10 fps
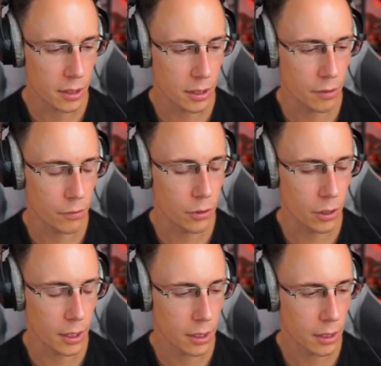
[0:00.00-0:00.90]
you've got
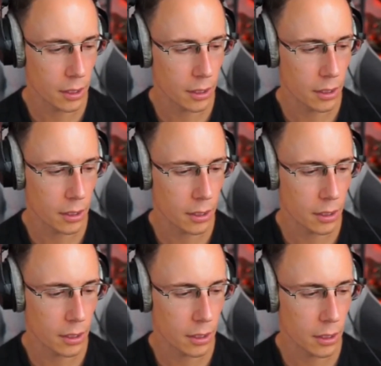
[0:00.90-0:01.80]
to
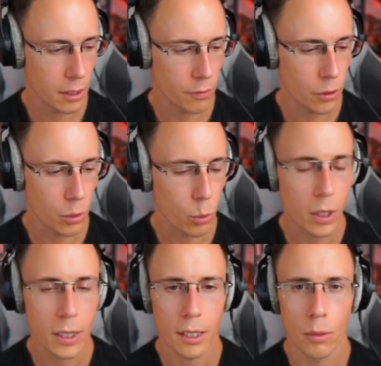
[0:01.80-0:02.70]

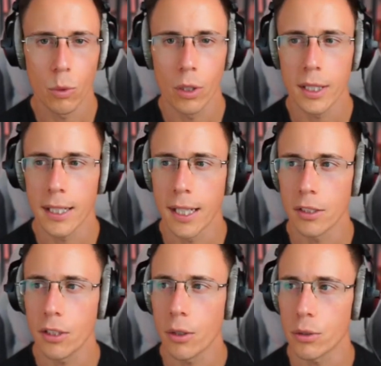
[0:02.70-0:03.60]
want the
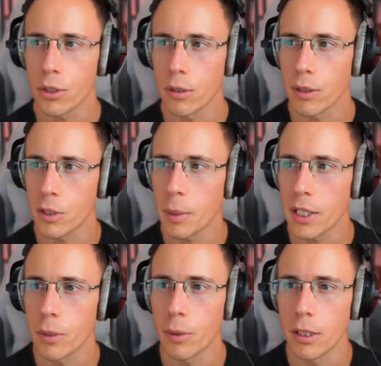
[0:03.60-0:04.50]
end goal. So
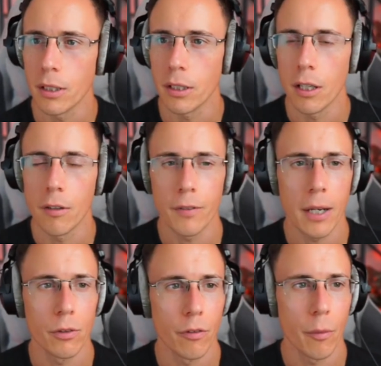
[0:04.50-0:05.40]
especially when you're a
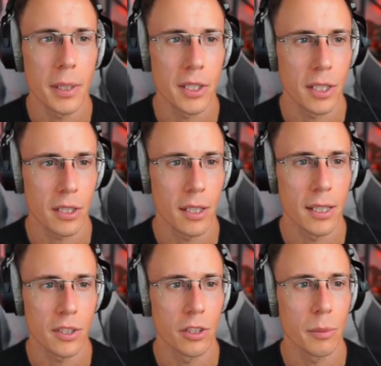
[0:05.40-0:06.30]
founder of a business, like,
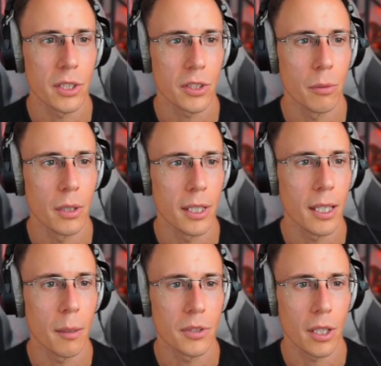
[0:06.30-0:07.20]
there's going to be so many
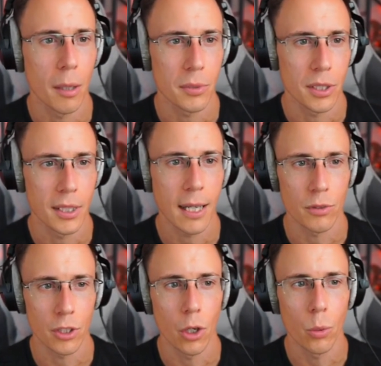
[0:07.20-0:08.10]
ups and downs,
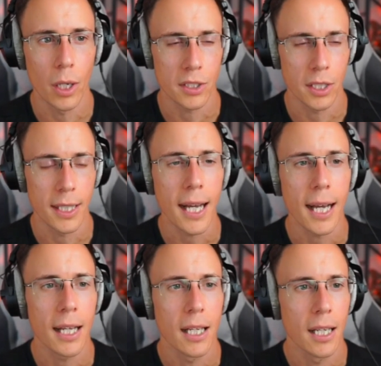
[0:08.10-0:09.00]
a lot worse than
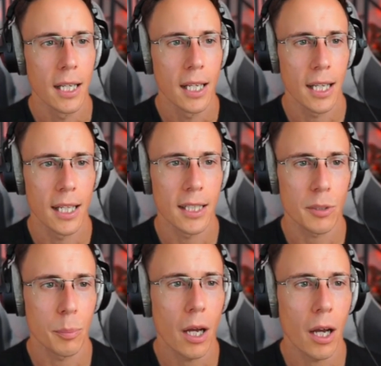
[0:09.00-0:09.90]
that. And that's
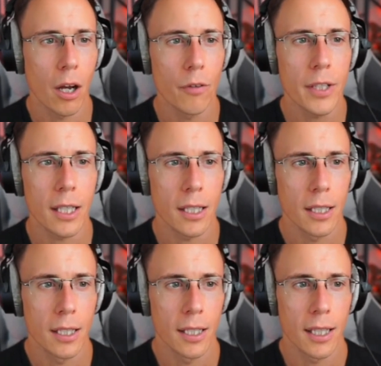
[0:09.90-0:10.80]
part of it.
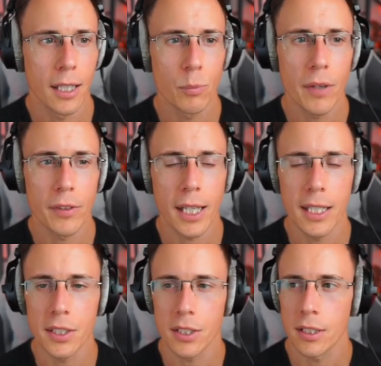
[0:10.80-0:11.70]
And whether that
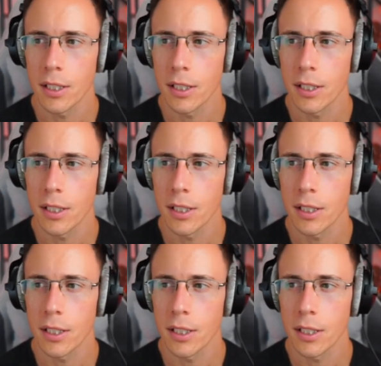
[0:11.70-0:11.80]
is